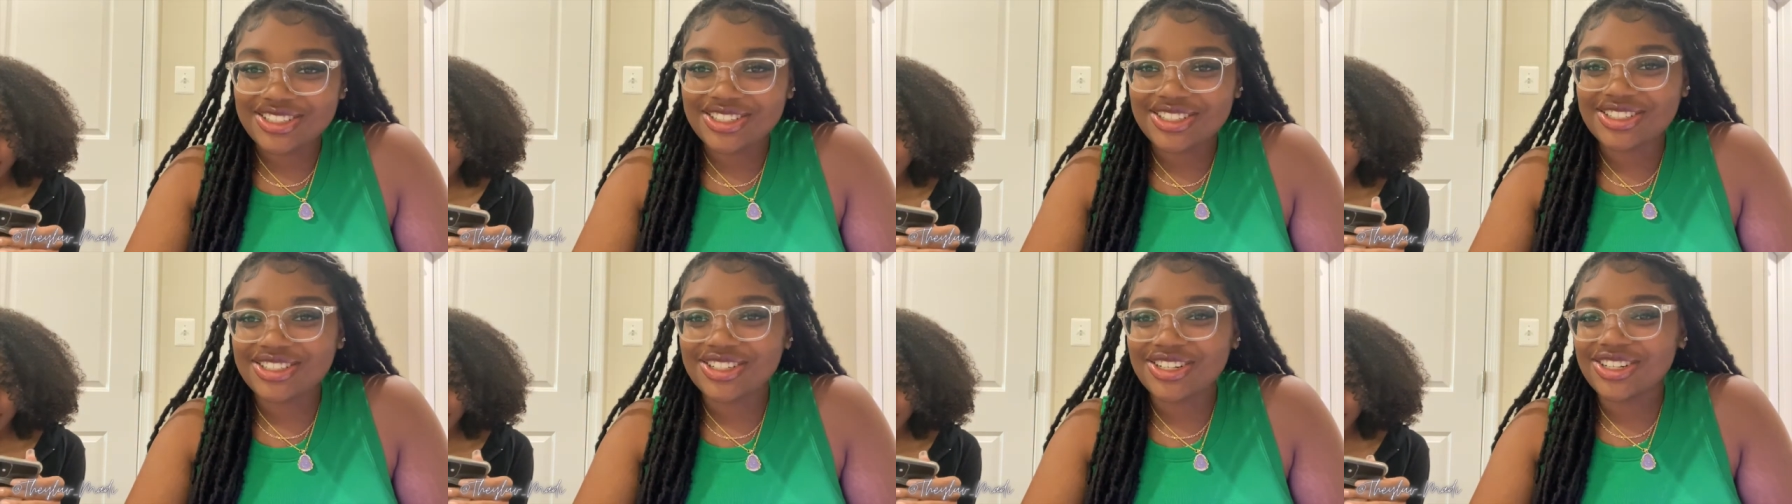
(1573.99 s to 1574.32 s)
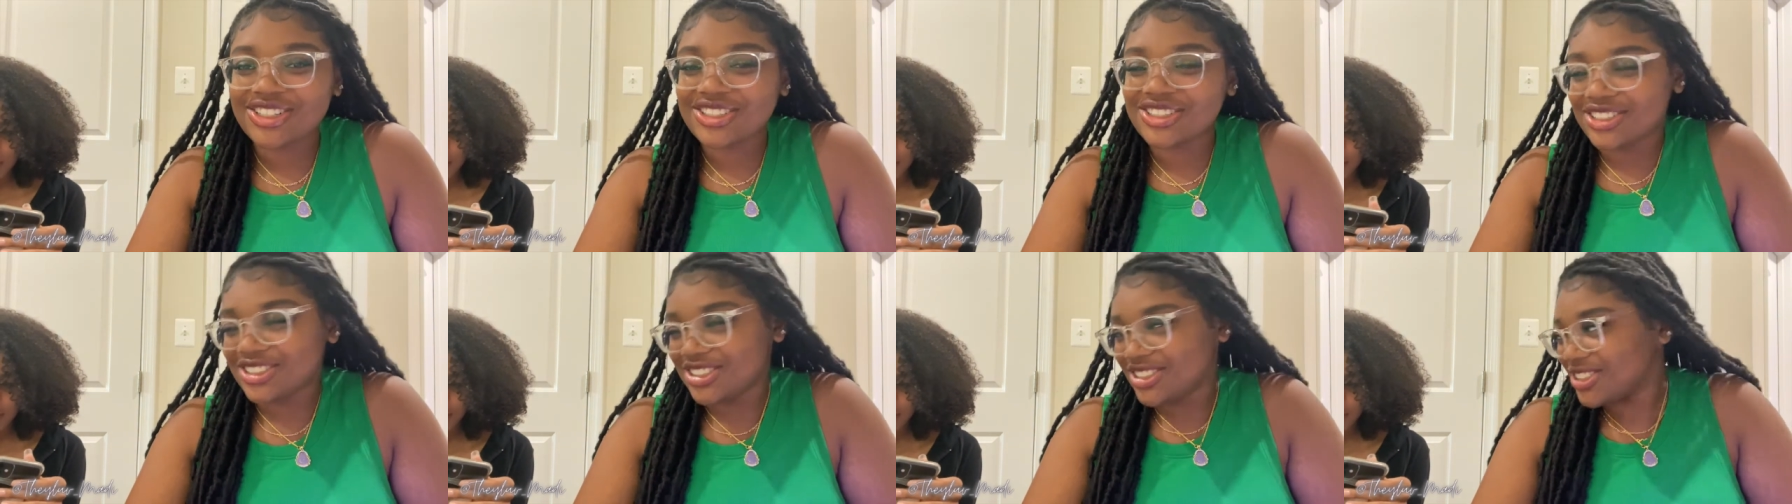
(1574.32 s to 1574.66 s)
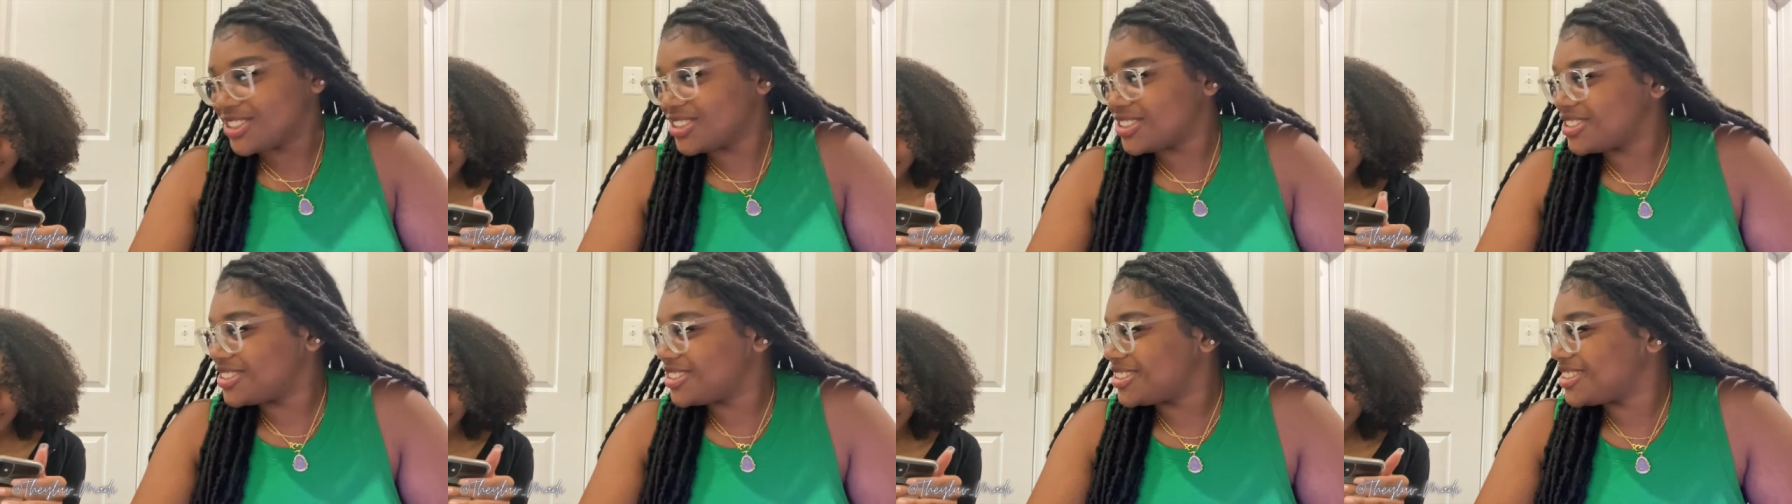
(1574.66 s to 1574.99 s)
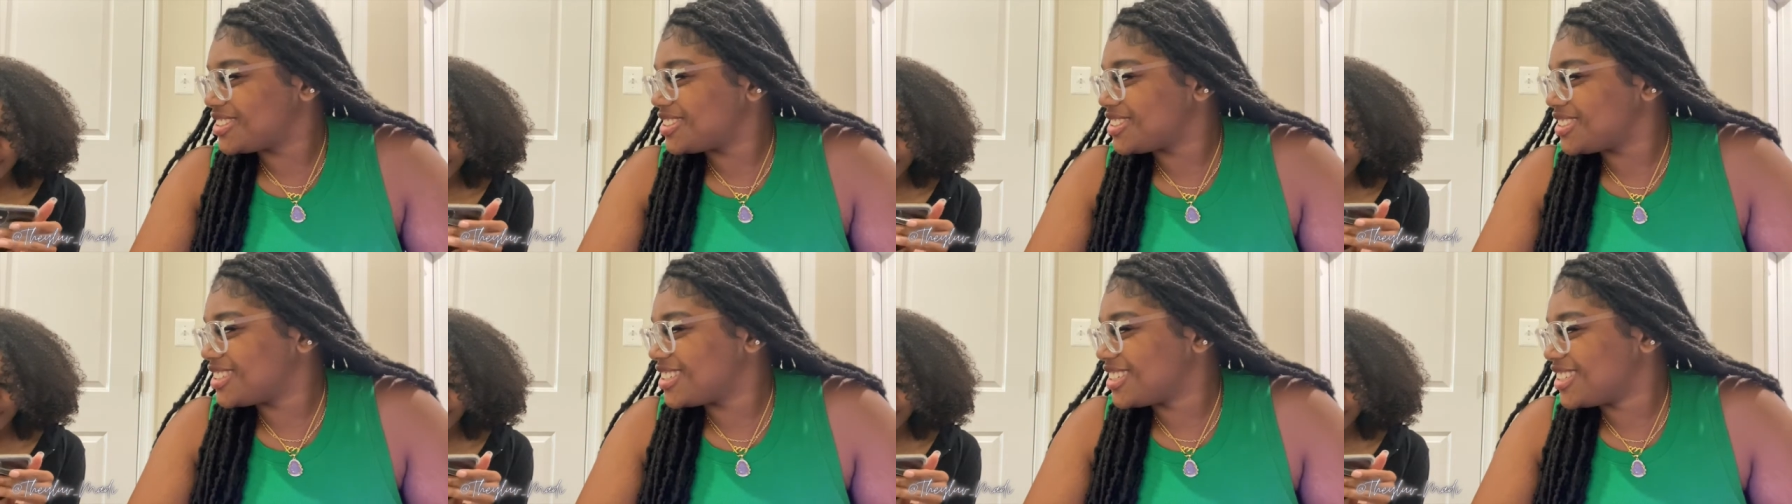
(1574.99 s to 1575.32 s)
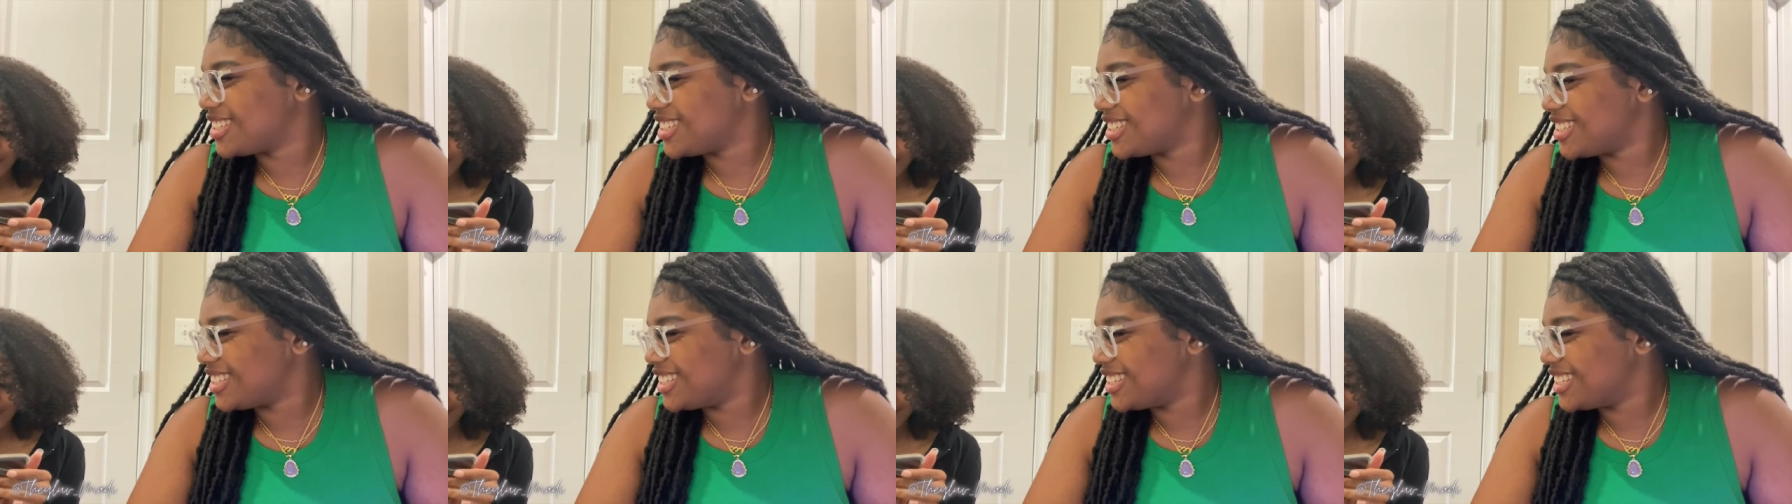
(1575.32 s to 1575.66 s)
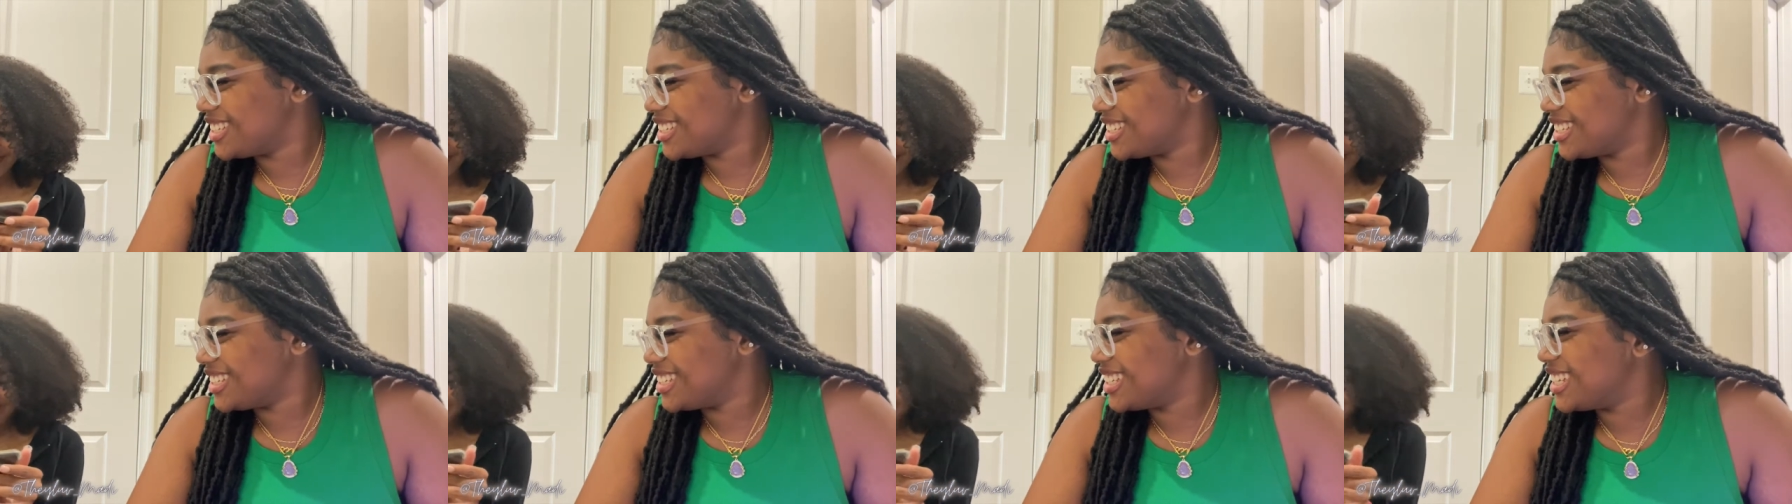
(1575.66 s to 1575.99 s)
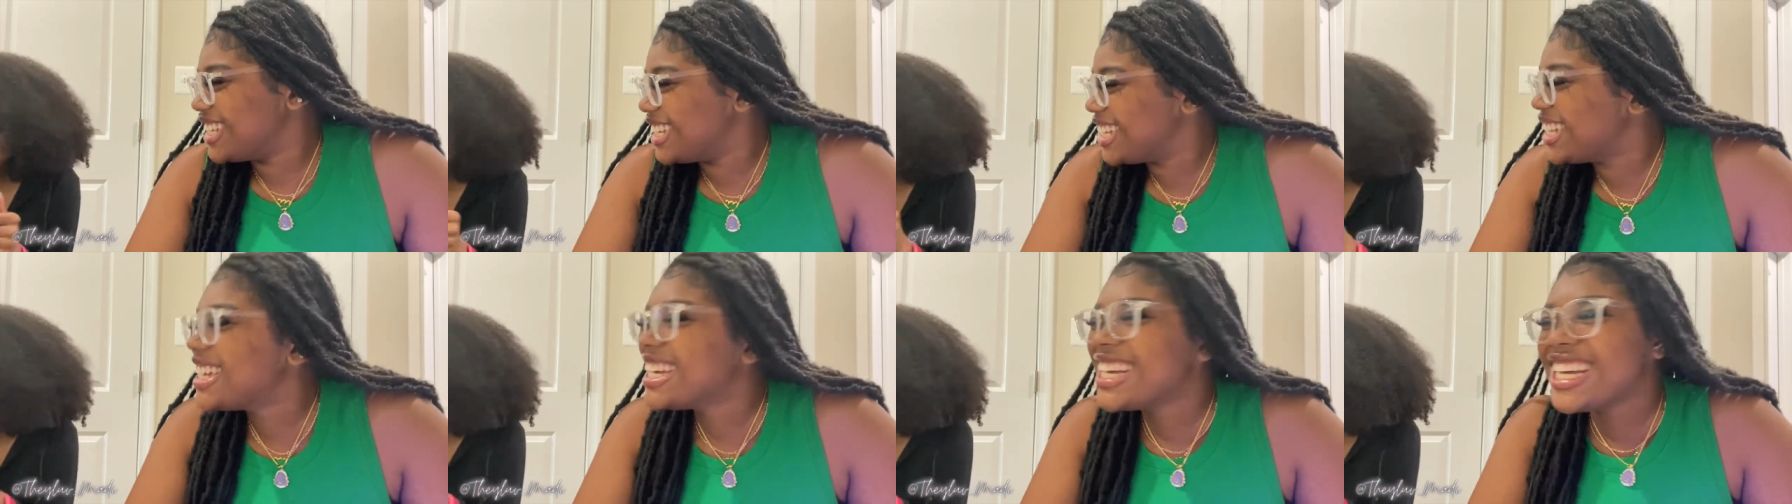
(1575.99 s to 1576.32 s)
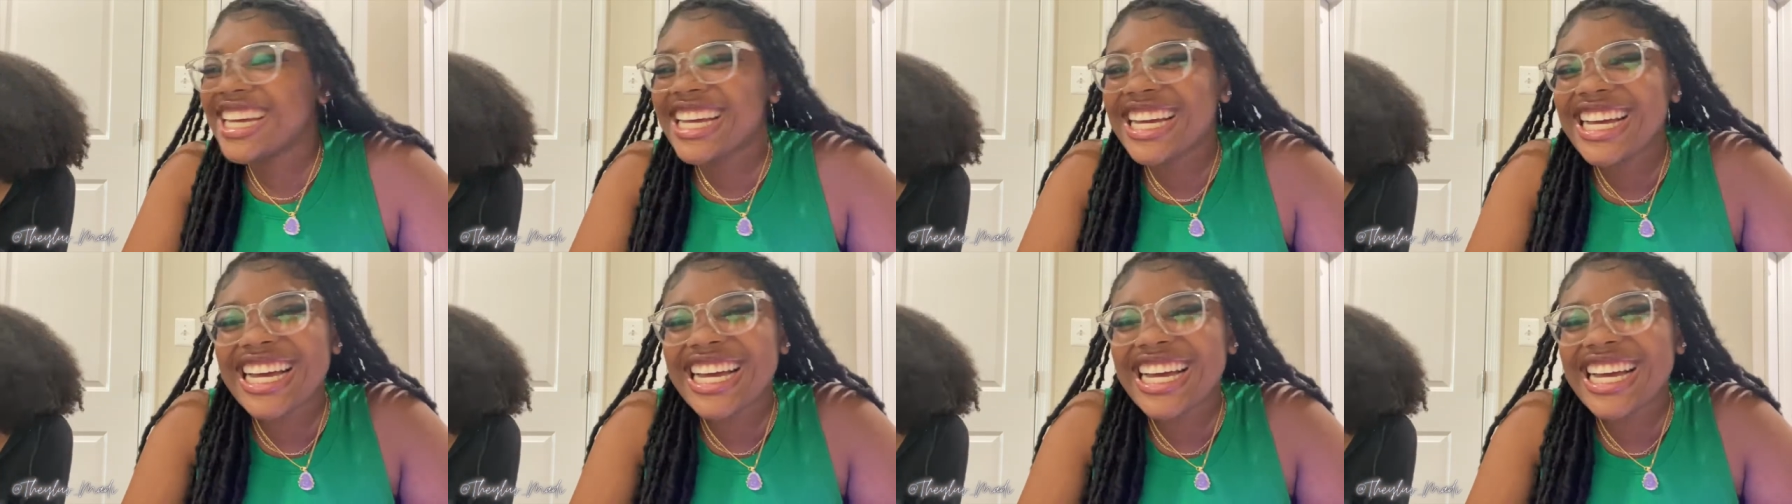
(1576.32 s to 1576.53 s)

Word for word: dirty ears. you